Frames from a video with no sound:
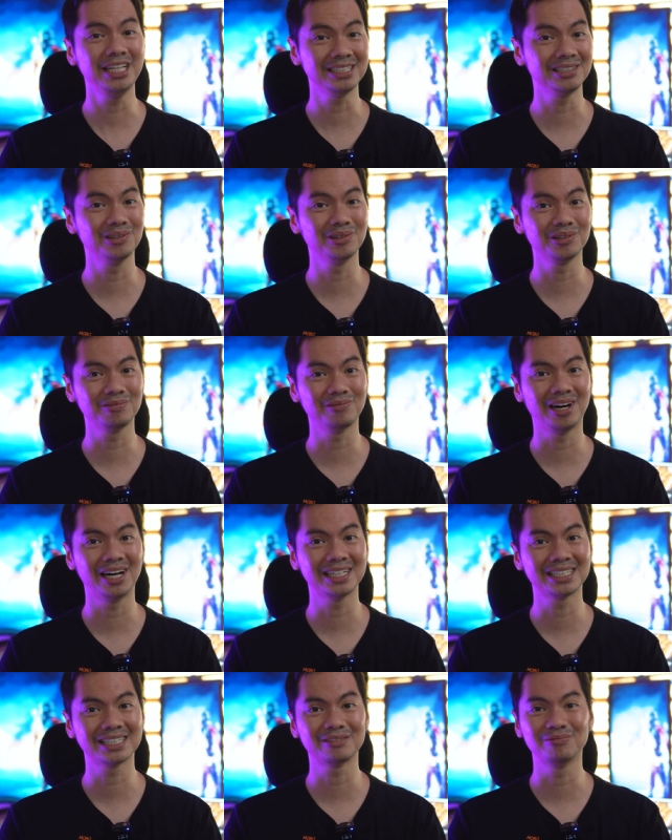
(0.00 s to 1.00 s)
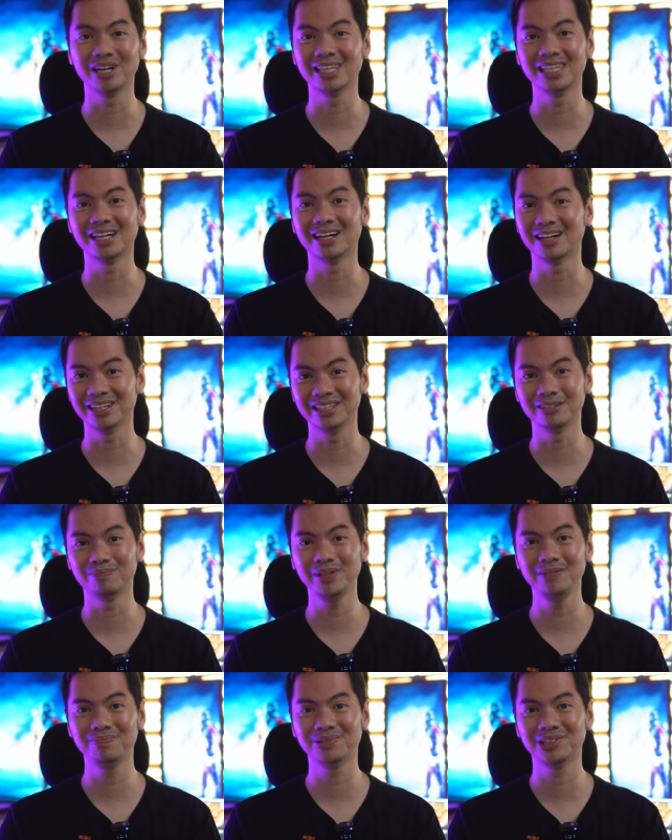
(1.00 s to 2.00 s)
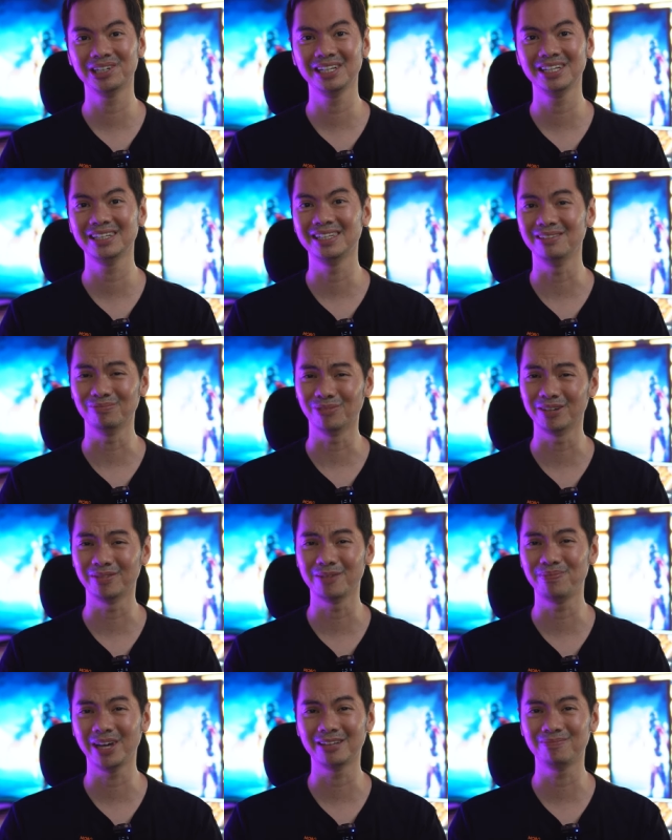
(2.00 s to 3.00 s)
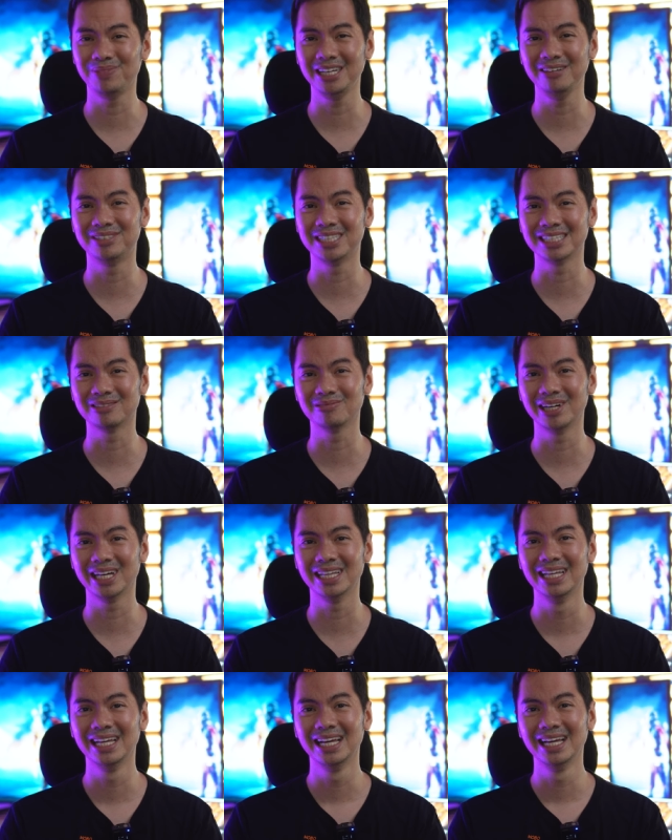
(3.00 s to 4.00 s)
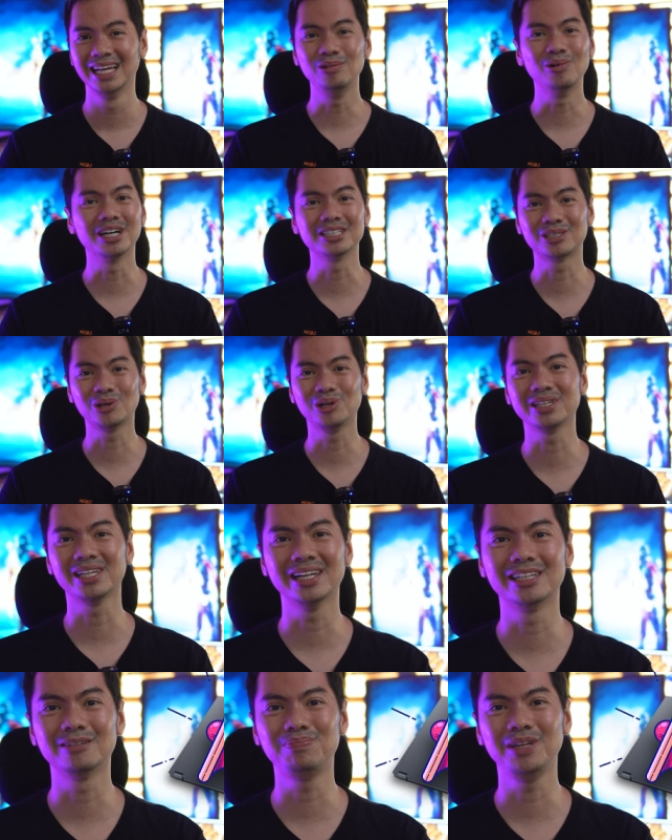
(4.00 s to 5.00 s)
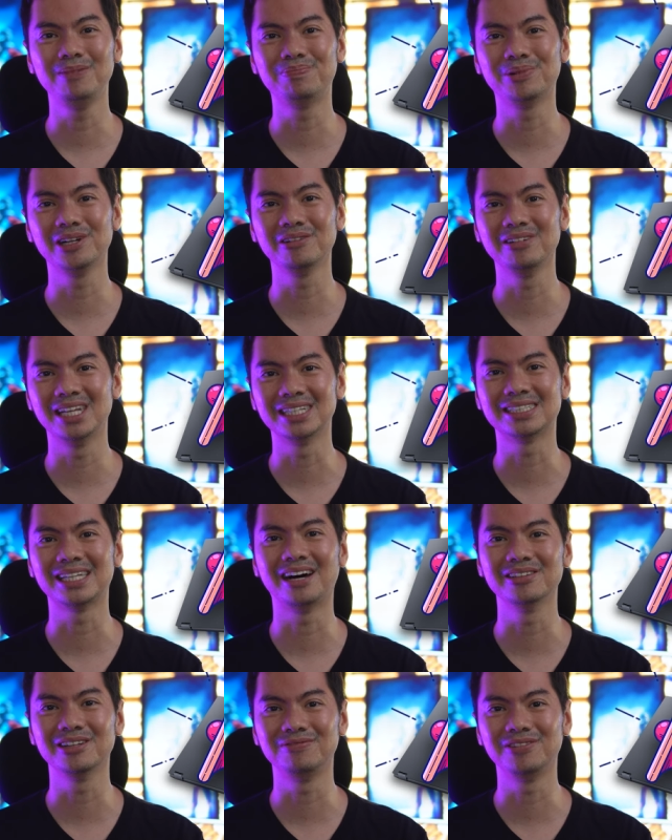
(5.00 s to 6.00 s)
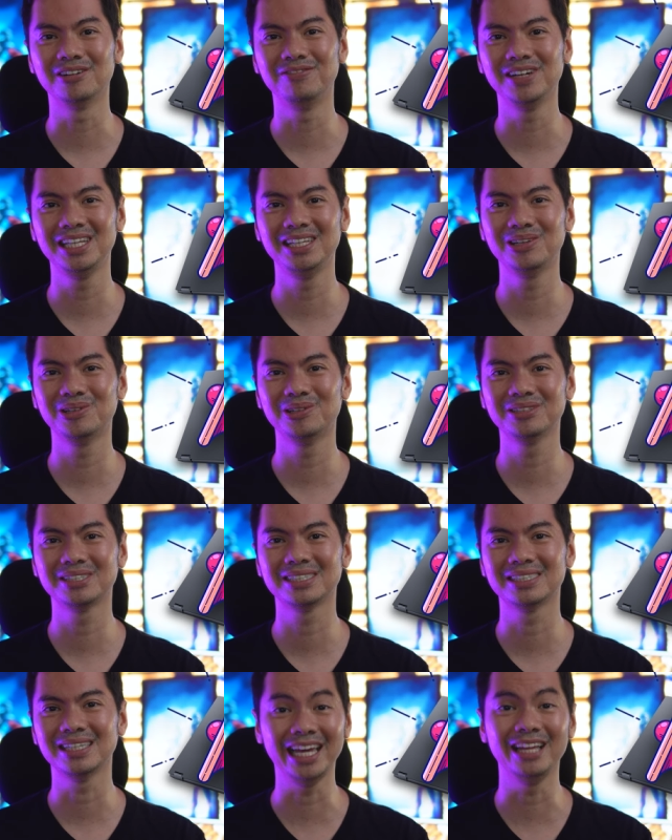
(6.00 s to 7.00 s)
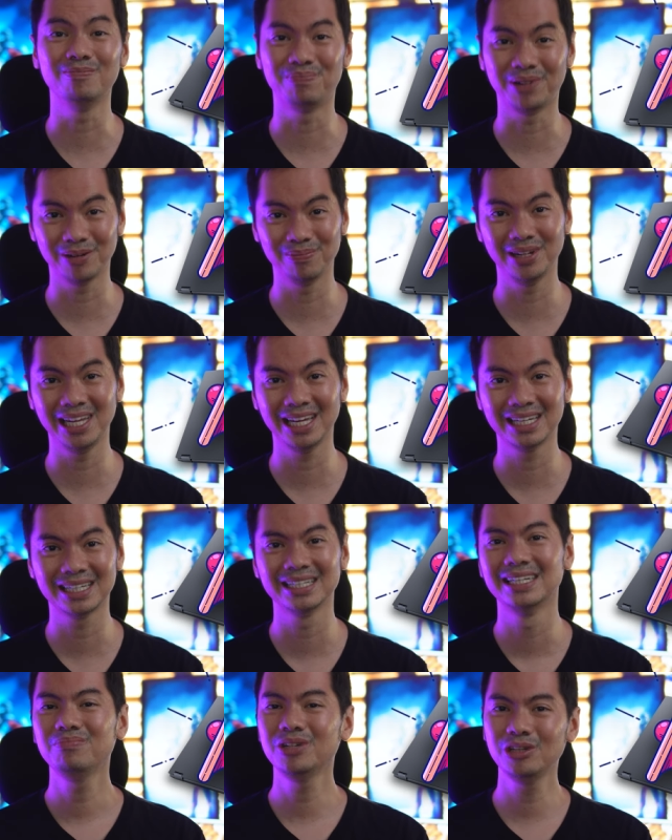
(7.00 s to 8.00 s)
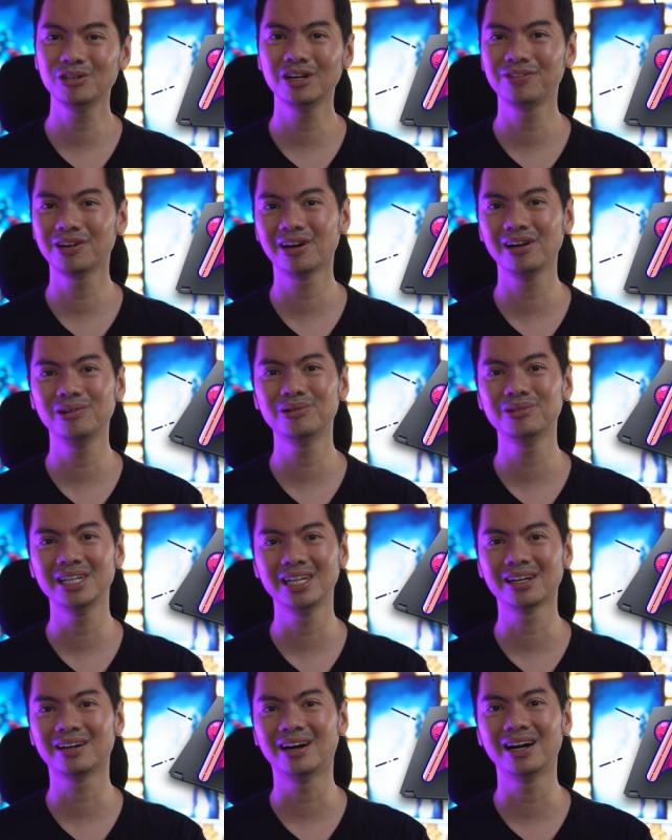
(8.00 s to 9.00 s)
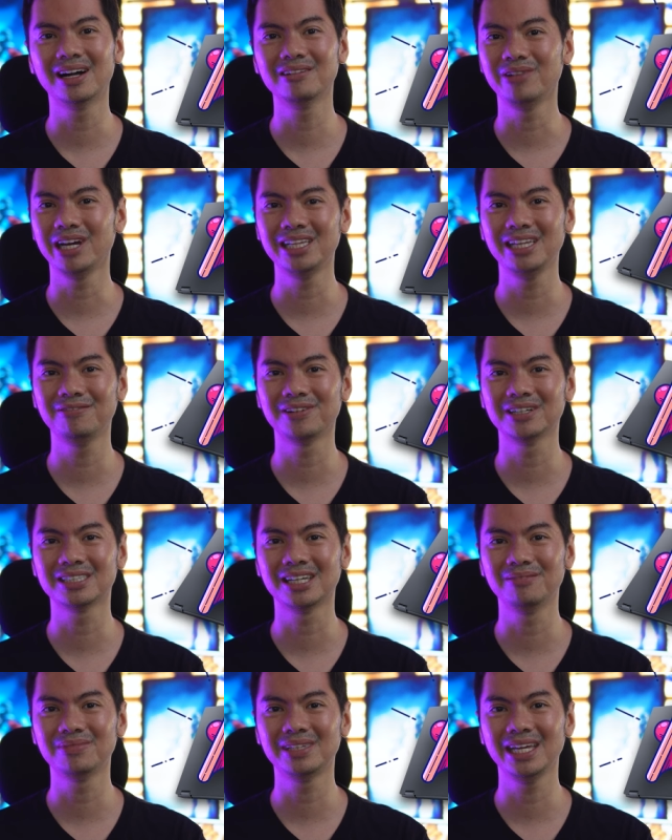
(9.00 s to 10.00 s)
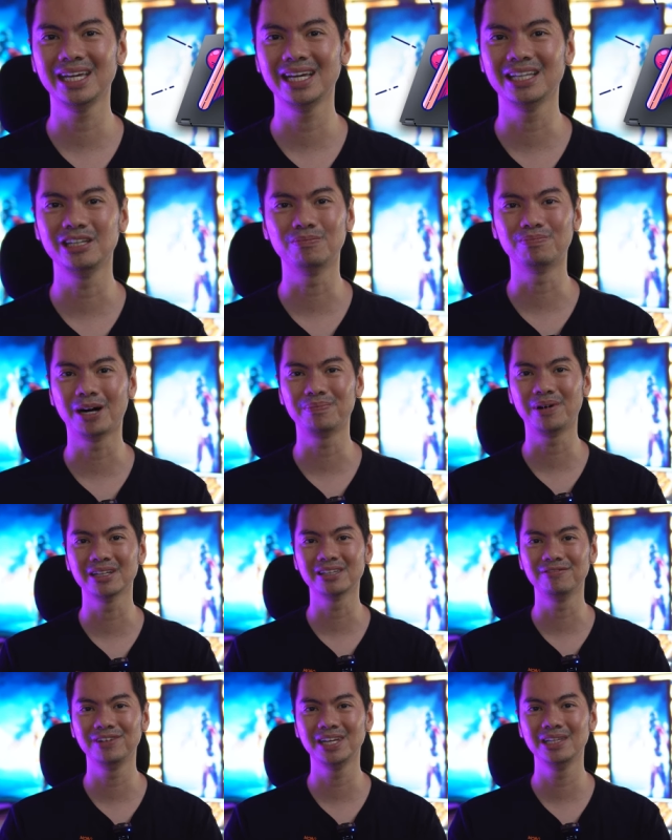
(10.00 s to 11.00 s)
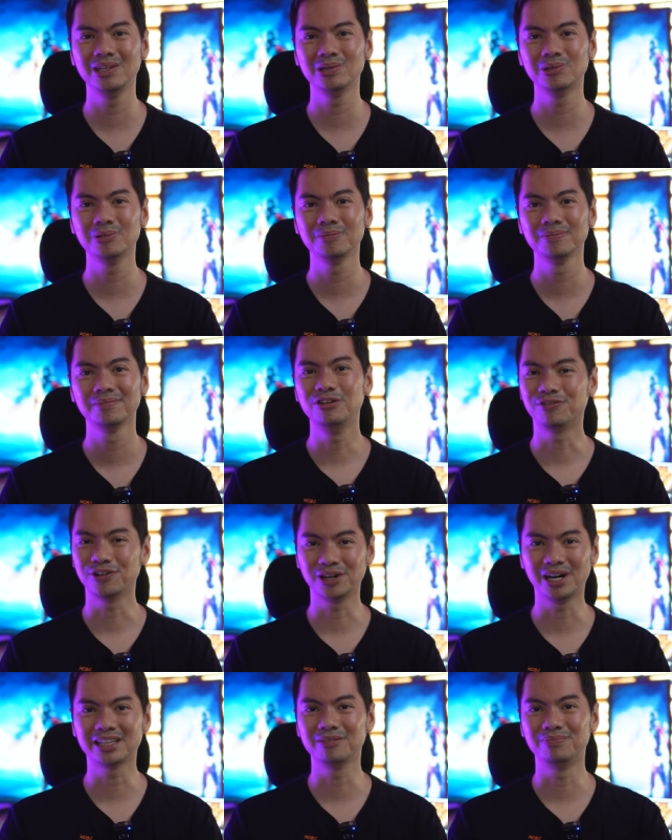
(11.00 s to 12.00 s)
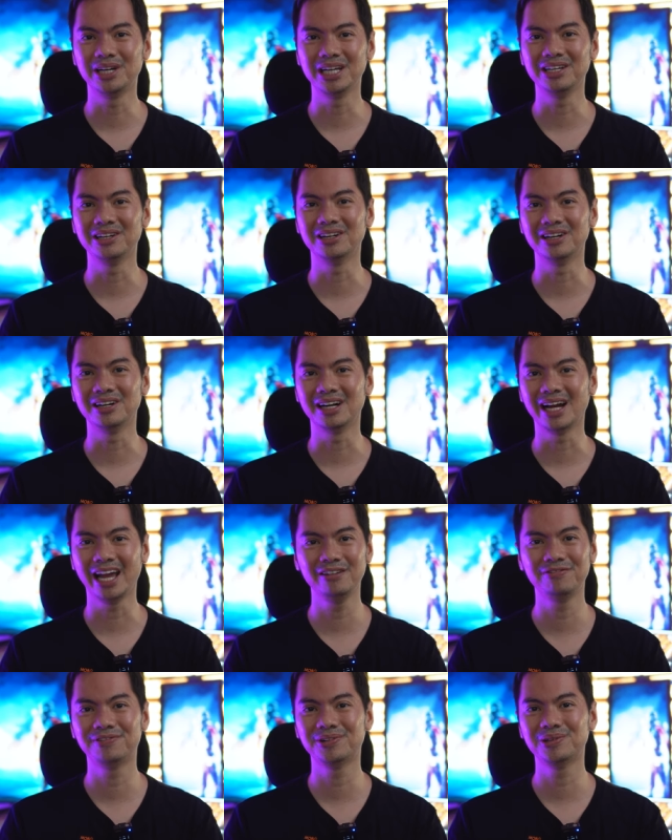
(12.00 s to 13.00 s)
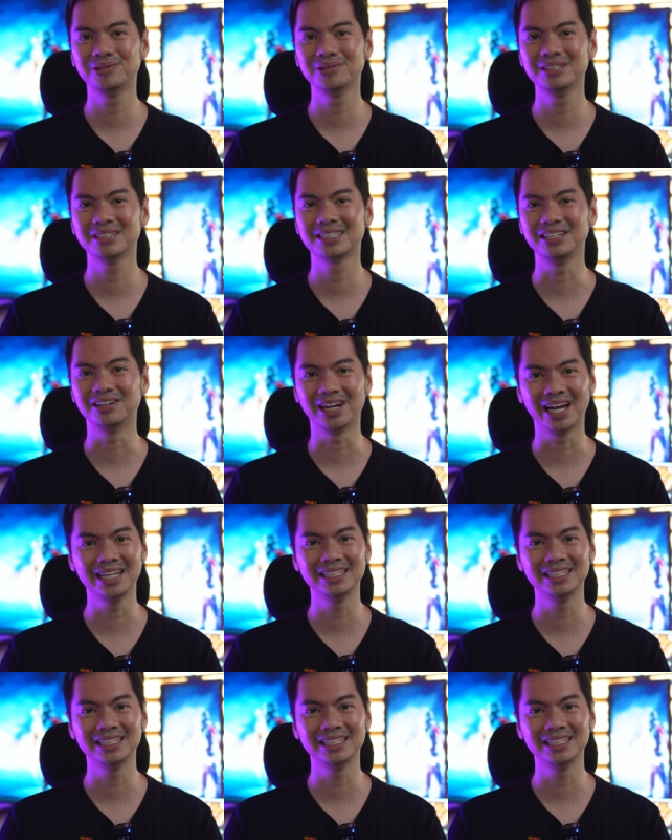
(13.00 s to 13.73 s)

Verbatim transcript: please don't watch when there are other people. One of my pet peeves is when you assault other people with the sound of your videos in public. But you know, if you're alone in a car waiting for something and you pop out a video, you forgot to bring your headphones, your